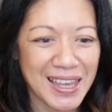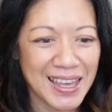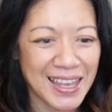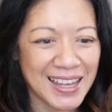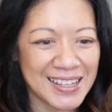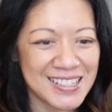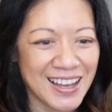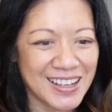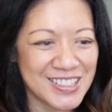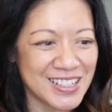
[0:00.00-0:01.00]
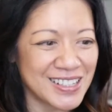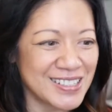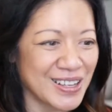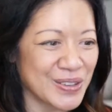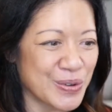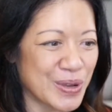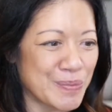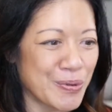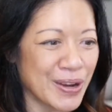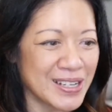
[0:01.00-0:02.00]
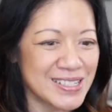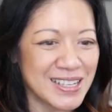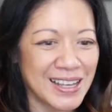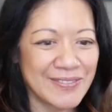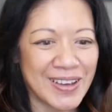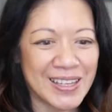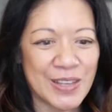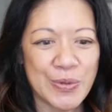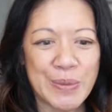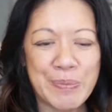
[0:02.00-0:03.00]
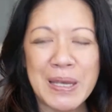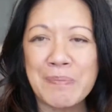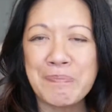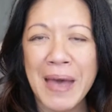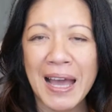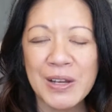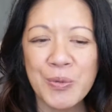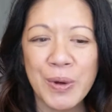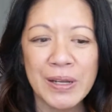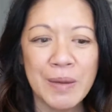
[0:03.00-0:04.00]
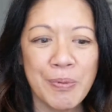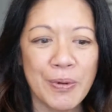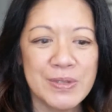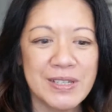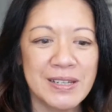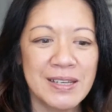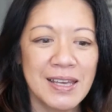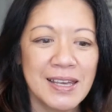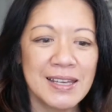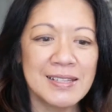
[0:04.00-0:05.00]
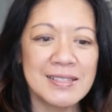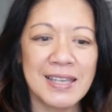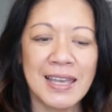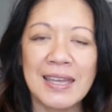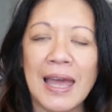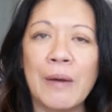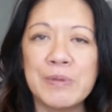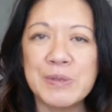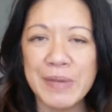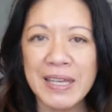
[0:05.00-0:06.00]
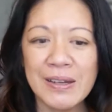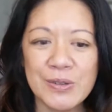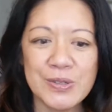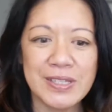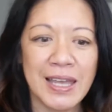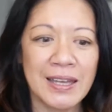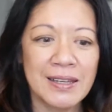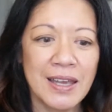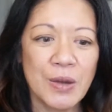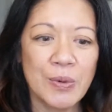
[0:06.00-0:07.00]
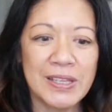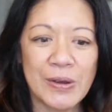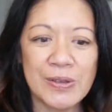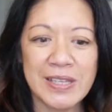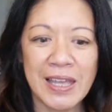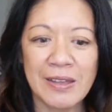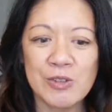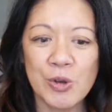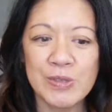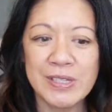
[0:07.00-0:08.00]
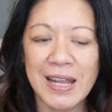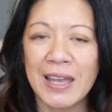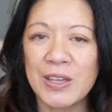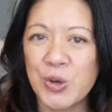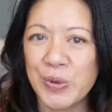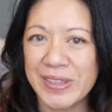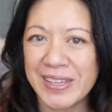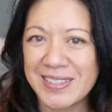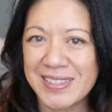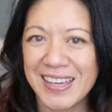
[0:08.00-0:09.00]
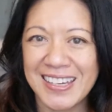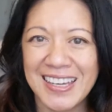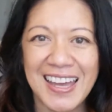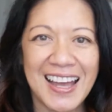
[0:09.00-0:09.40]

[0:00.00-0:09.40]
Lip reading: And Tasha, another great point. I find that if you repeat back what a person is saying, it helps me understand what they are saying and shows that I hear what they say.